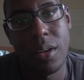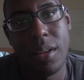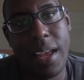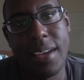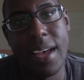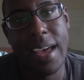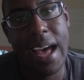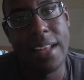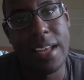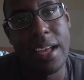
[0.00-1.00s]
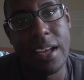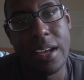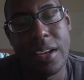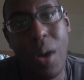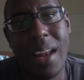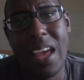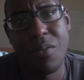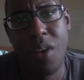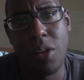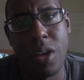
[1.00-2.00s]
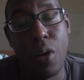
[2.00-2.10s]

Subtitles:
like I had a... well, I felt